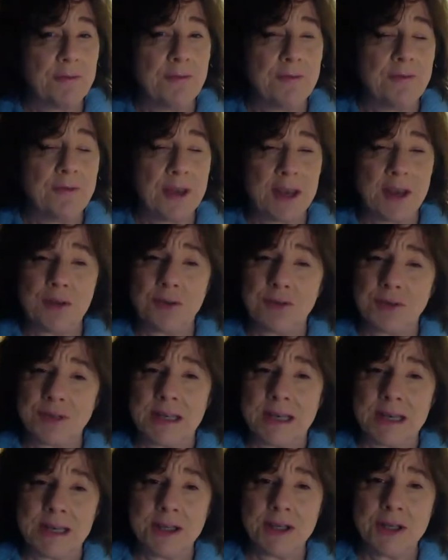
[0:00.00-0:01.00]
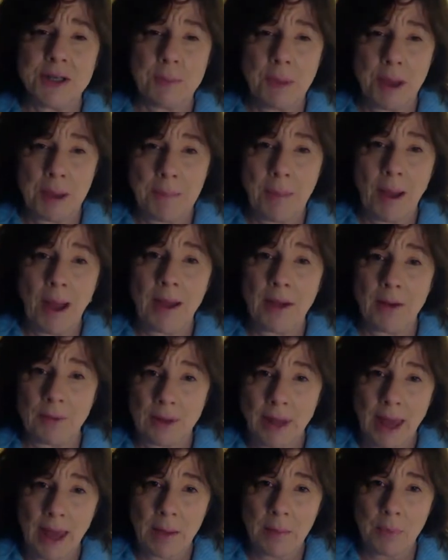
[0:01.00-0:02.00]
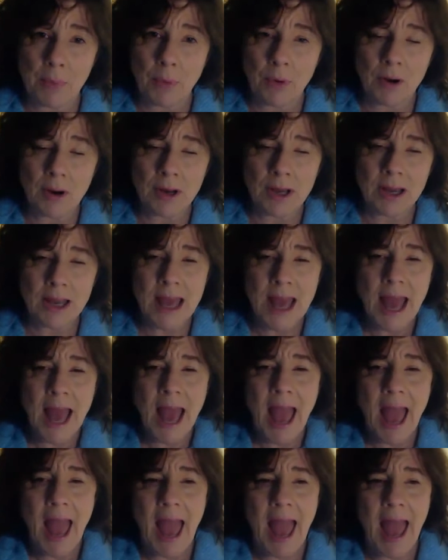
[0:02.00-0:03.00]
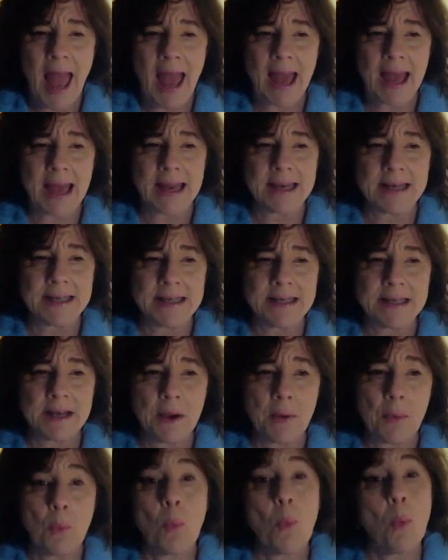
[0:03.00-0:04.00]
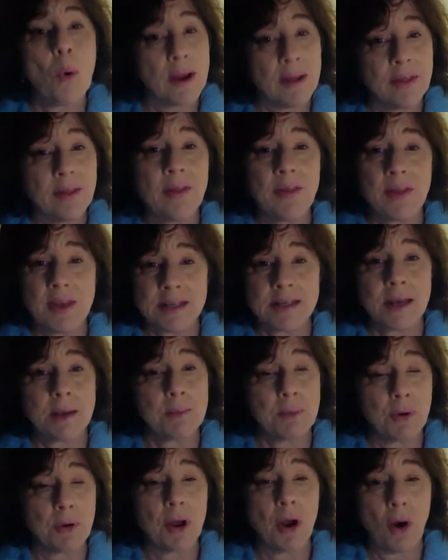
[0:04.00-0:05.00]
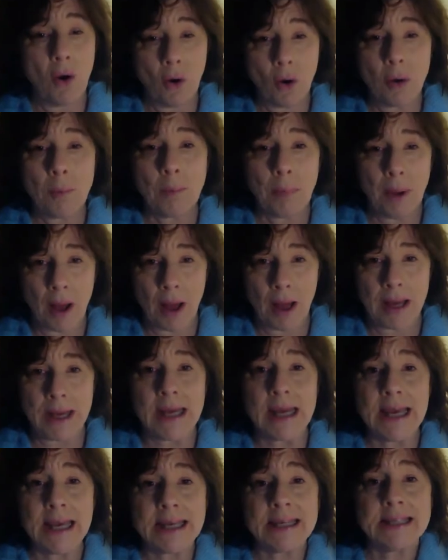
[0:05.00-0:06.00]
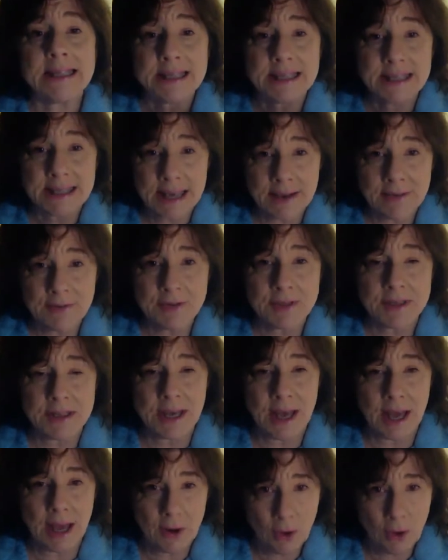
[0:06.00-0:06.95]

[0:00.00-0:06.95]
figures into my biolab work. And one of the things I'm going to harp on is safety at